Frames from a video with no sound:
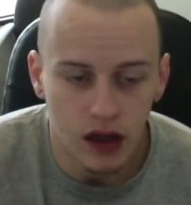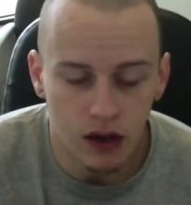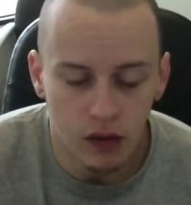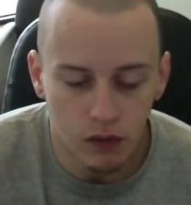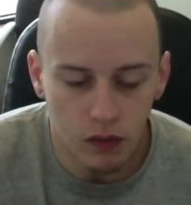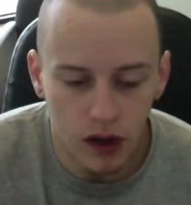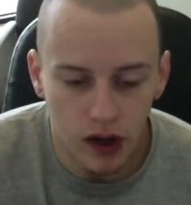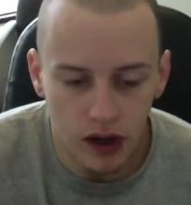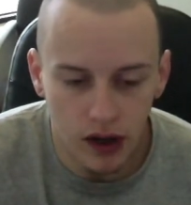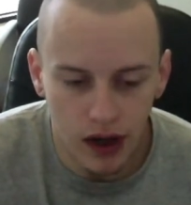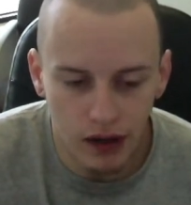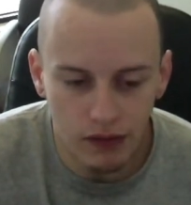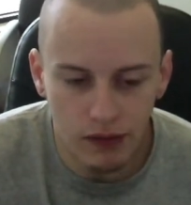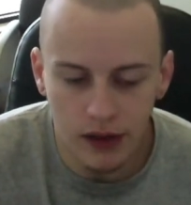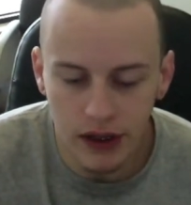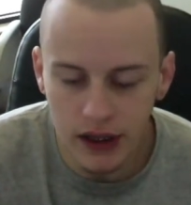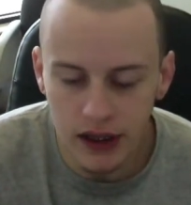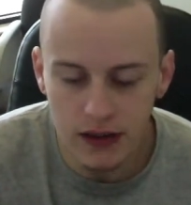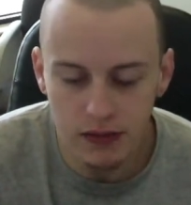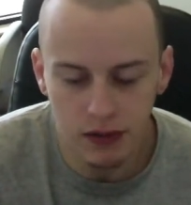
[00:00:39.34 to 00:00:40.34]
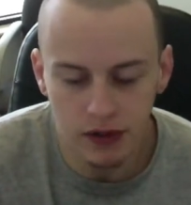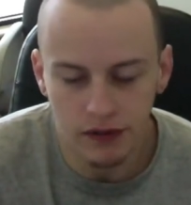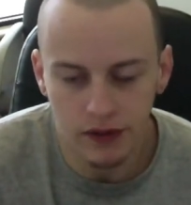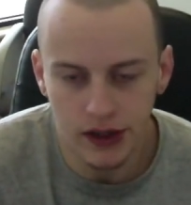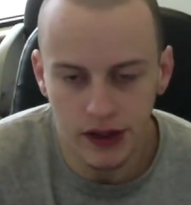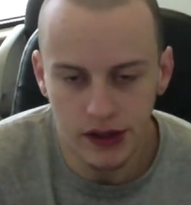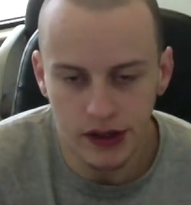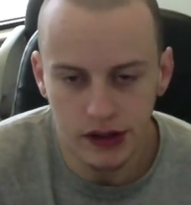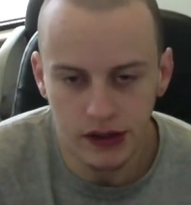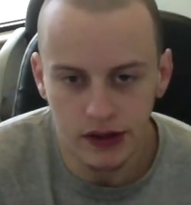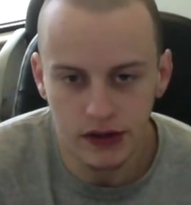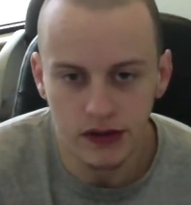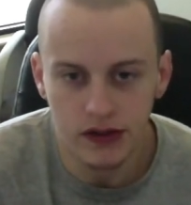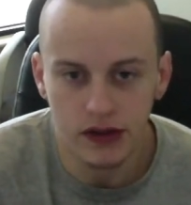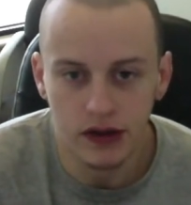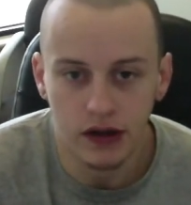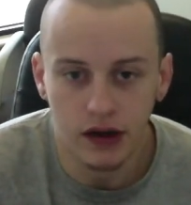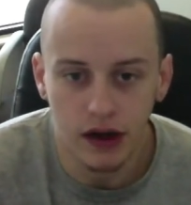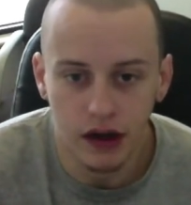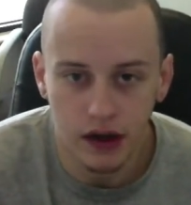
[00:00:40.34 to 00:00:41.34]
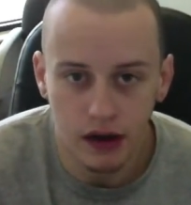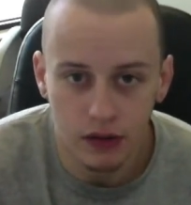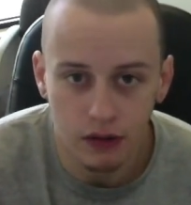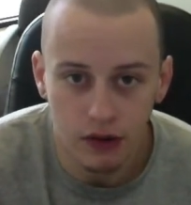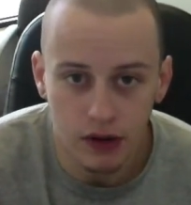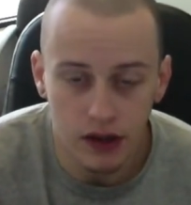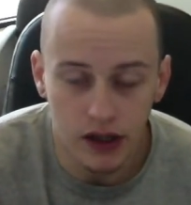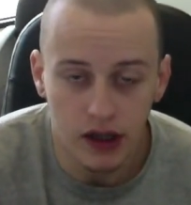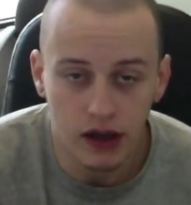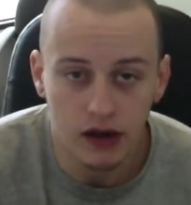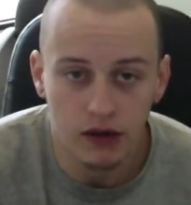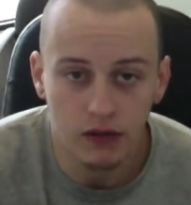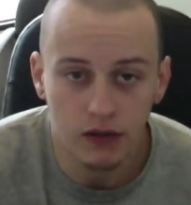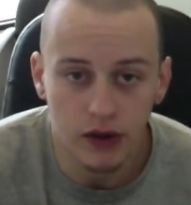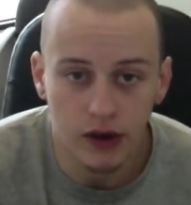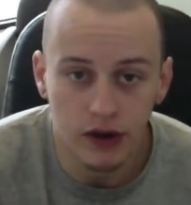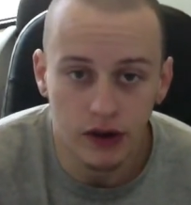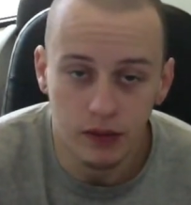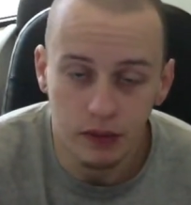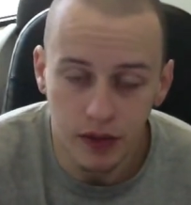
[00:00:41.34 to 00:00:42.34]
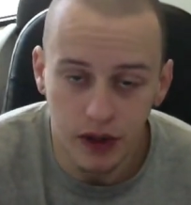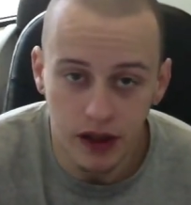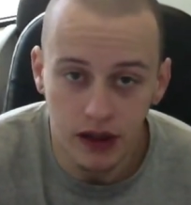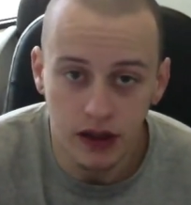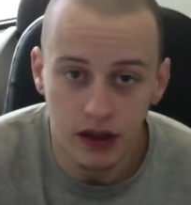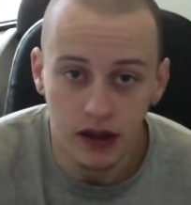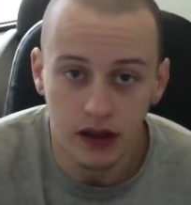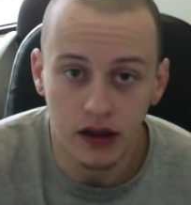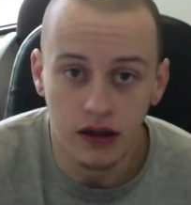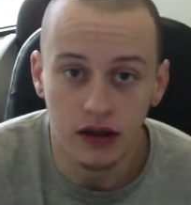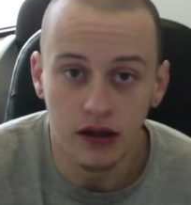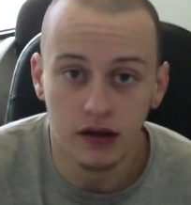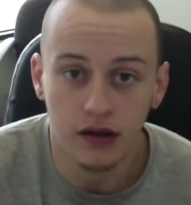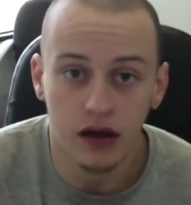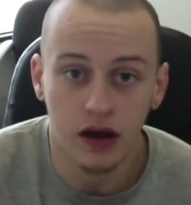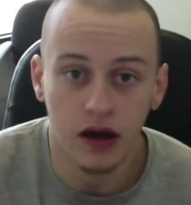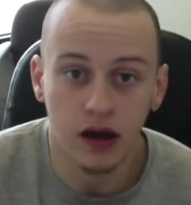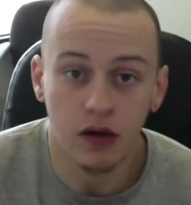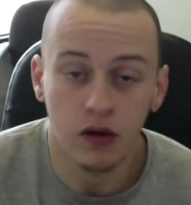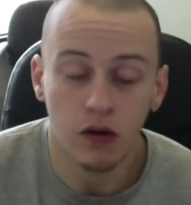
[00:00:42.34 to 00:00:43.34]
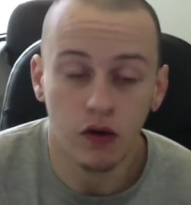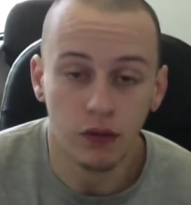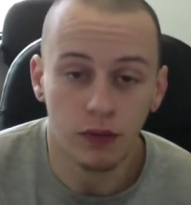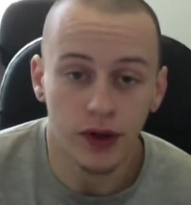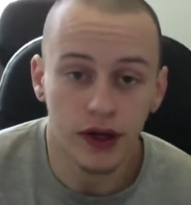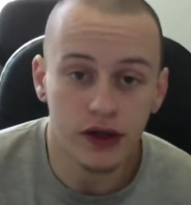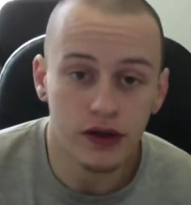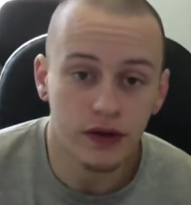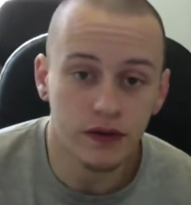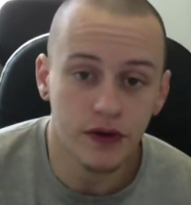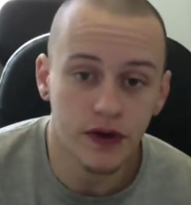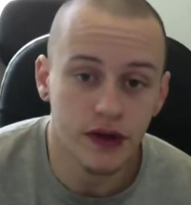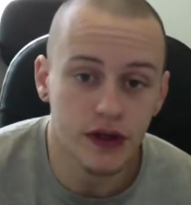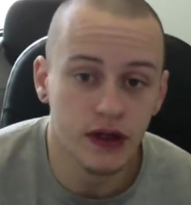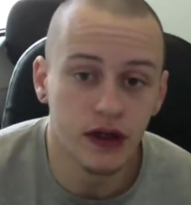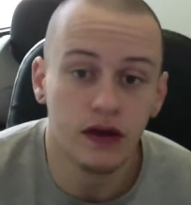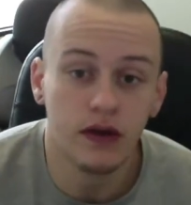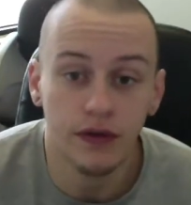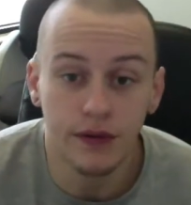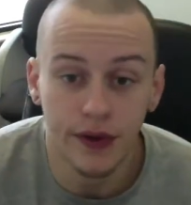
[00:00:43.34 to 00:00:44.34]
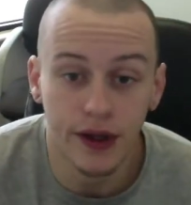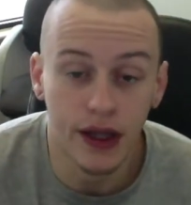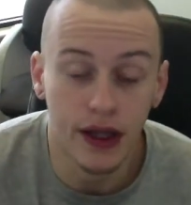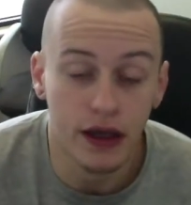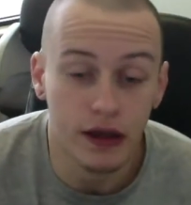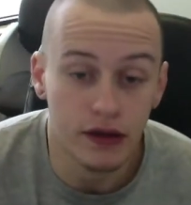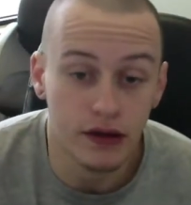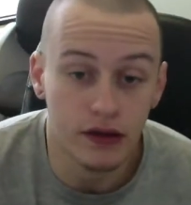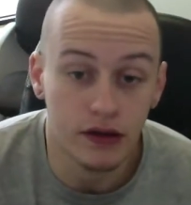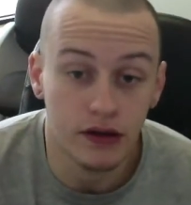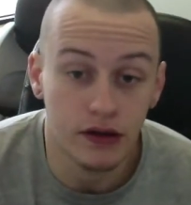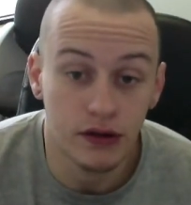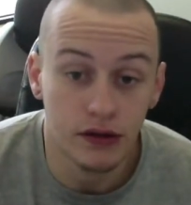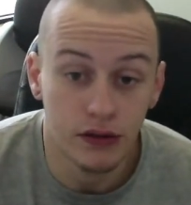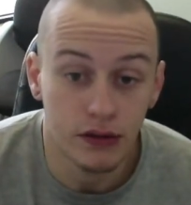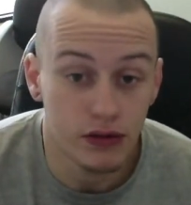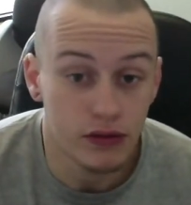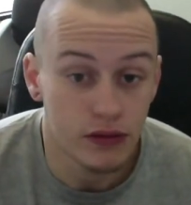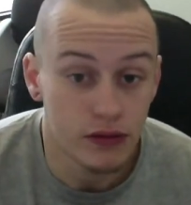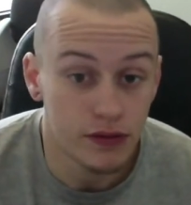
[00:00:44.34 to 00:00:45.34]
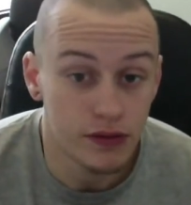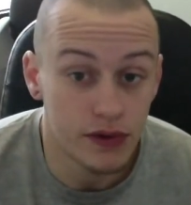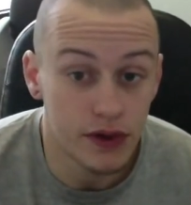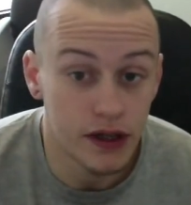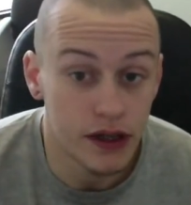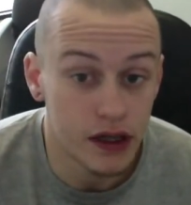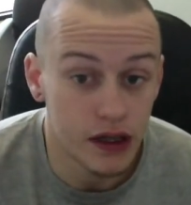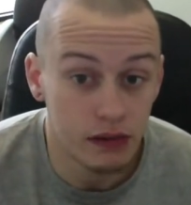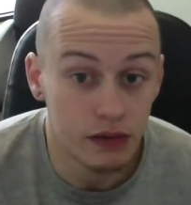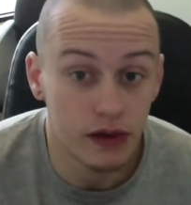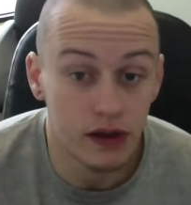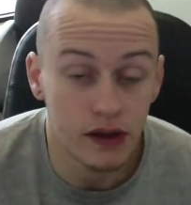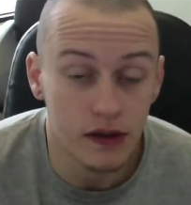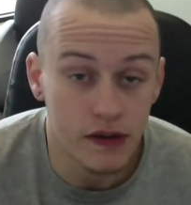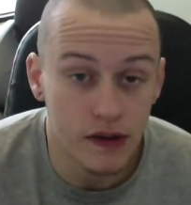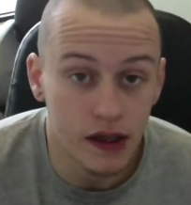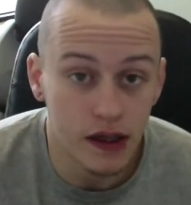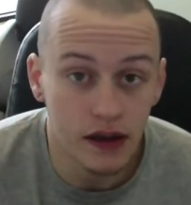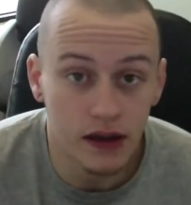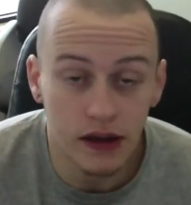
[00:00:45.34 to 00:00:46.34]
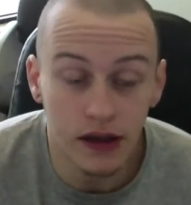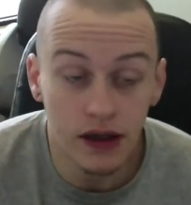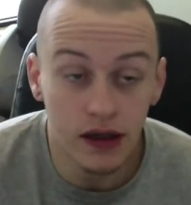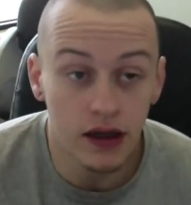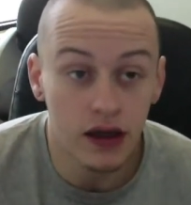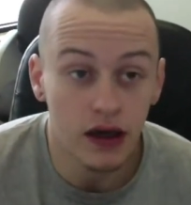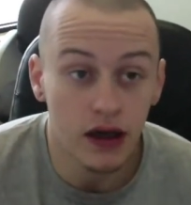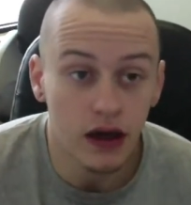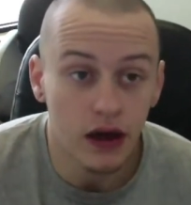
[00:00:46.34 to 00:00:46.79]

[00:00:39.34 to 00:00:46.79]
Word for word: well, everybody needs motivation to start a workout, whether it be an old picture of yourself that you deemed unsightly,